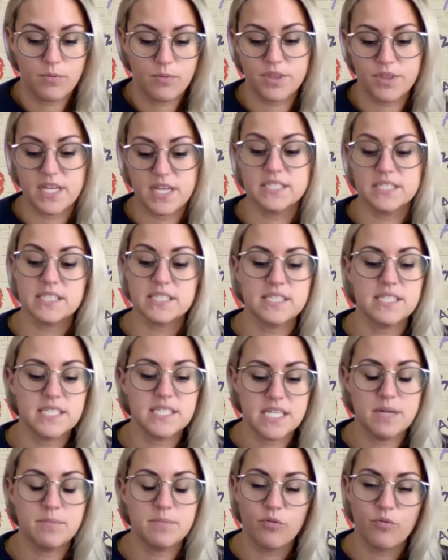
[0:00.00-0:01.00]
the existing
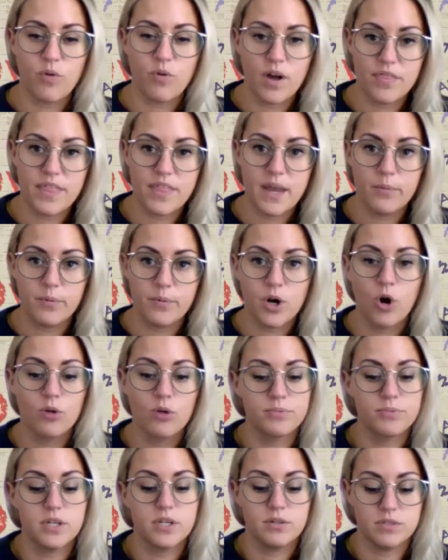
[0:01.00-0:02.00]
team of what they would
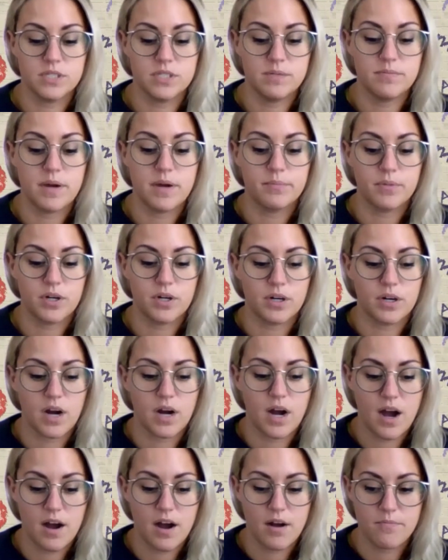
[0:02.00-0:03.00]
hope the new team member
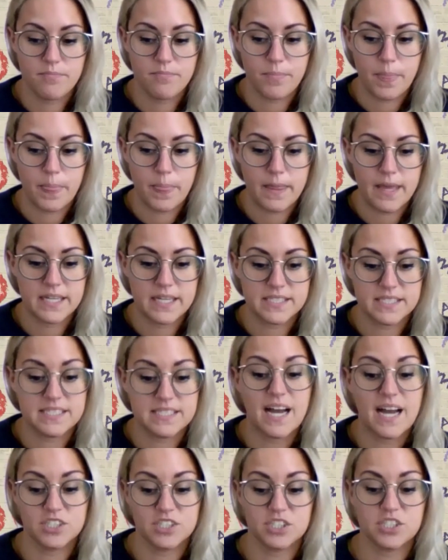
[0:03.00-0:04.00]
is,
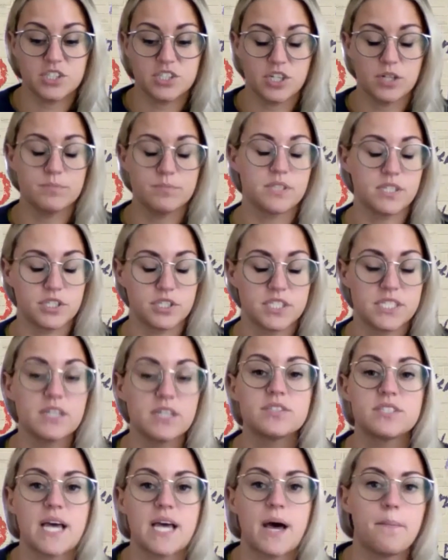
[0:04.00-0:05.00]
not just in terms of their skill
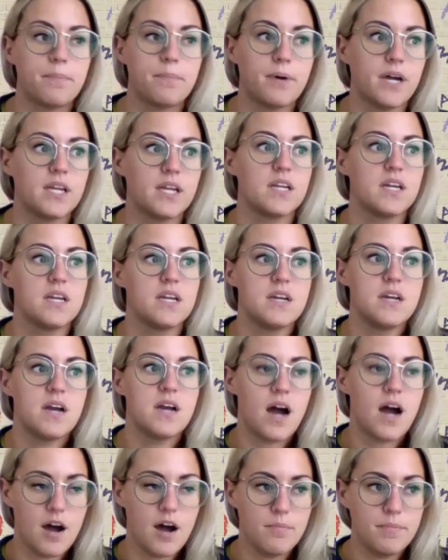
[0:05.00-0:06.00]
set, but
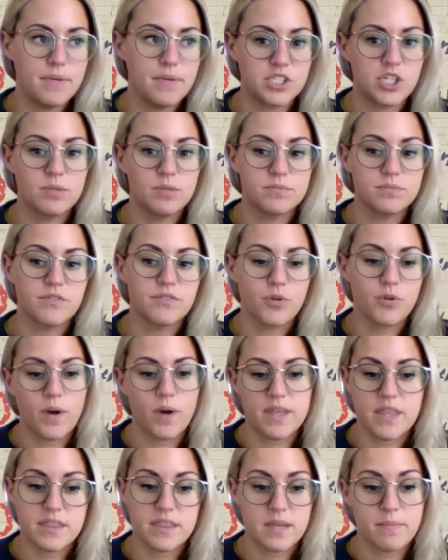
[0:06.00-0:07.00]
in terms of the way
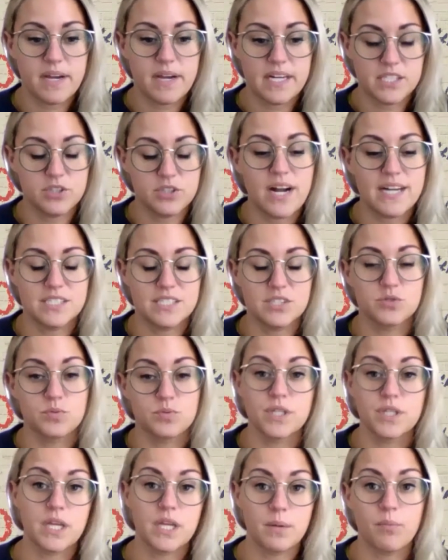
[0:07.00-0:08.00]
that they might interact, is
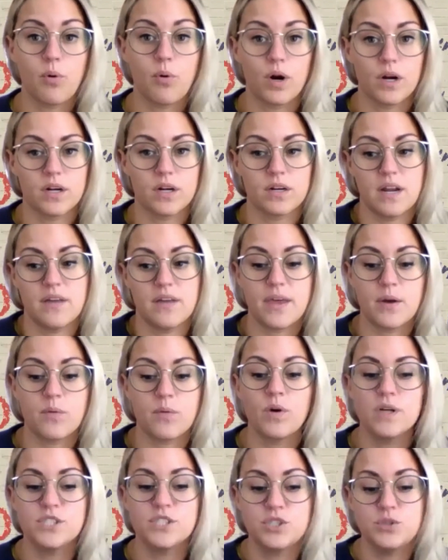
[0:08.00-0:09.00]
really important. And then
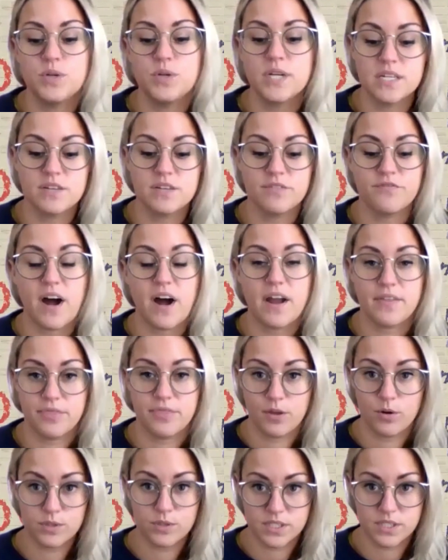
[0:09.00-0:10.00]
once you can define
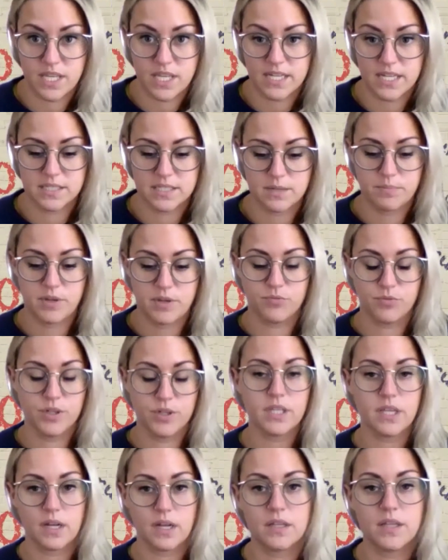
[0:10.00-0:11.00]
those things and be
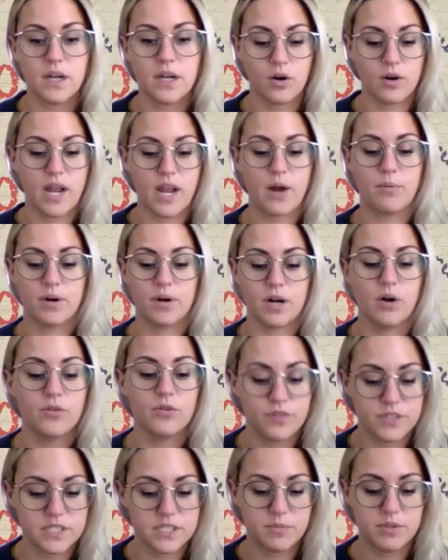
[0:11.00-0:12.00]
really clear, okay, we're going
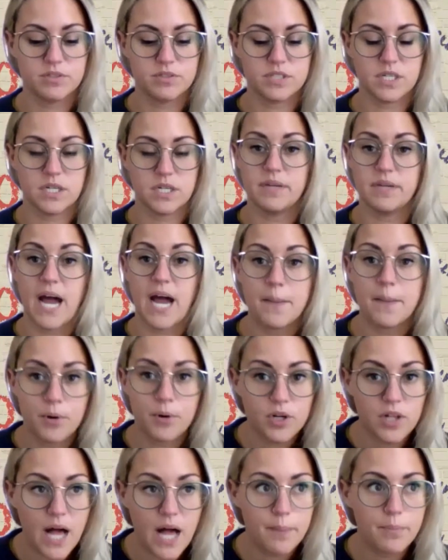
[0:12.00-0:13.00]
for someone who's going to be hyper
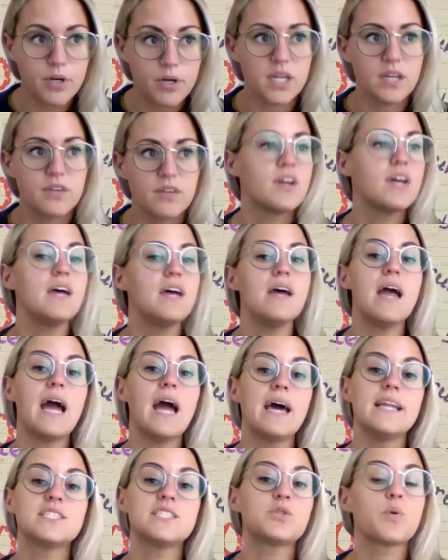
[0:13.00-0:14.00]
collaborative,
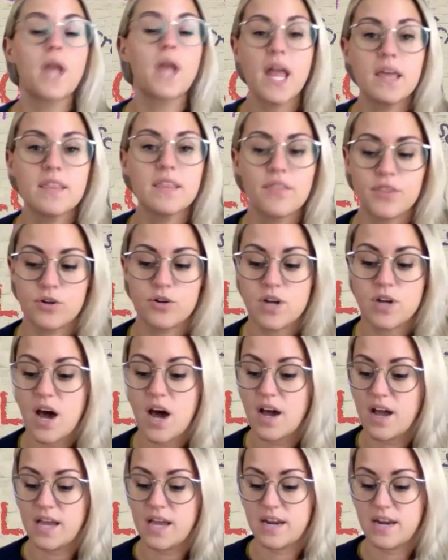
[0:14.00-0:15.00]
and it's okay that they're
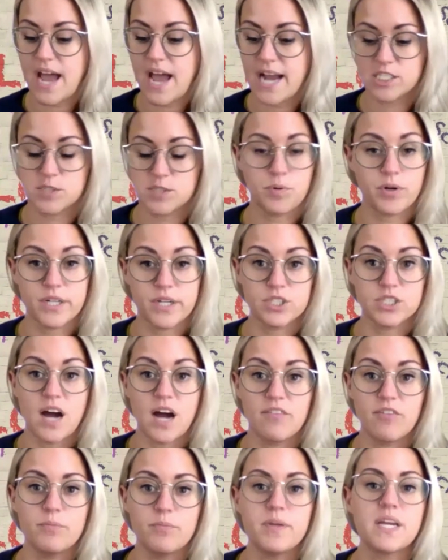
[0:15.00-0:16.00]
not an expert in
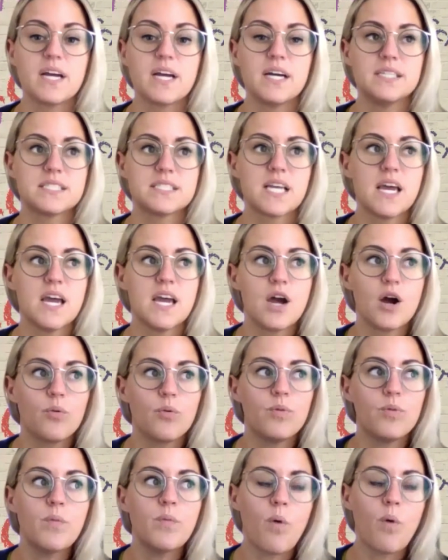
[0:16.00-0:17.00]
Java, because
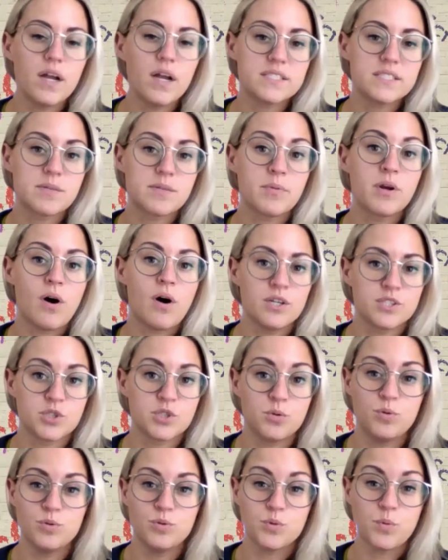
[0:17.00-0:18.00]
we want someone also
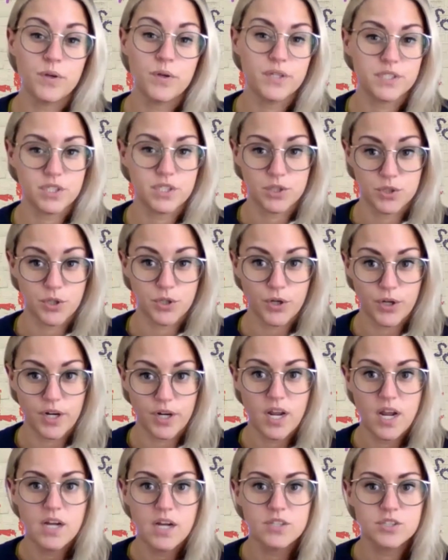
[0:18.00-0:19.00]
who's willing to learn.
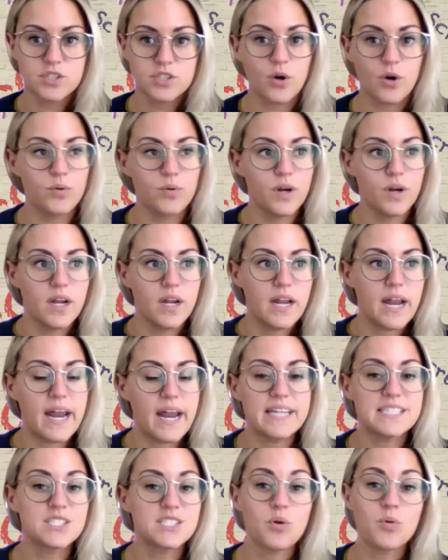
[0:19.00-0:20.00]
So
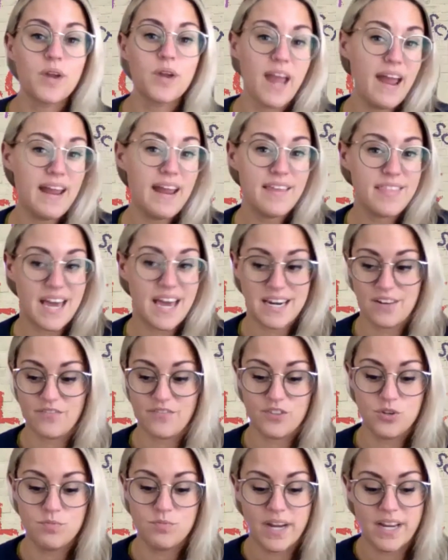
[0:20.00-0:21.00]
it's okay that if
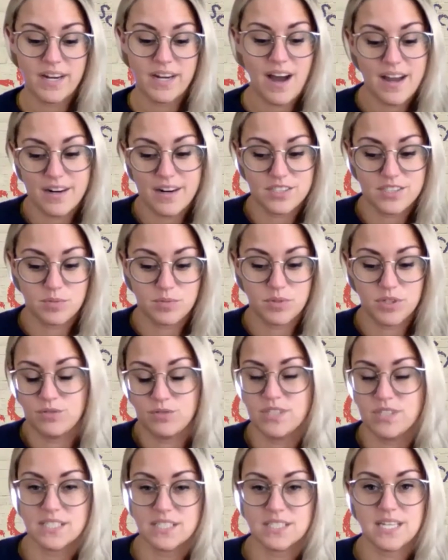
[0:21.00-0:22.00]
you might hire someone who
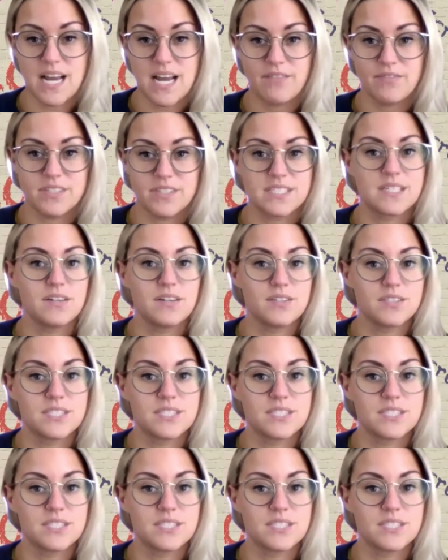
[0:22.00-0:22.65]
doesn't have the skill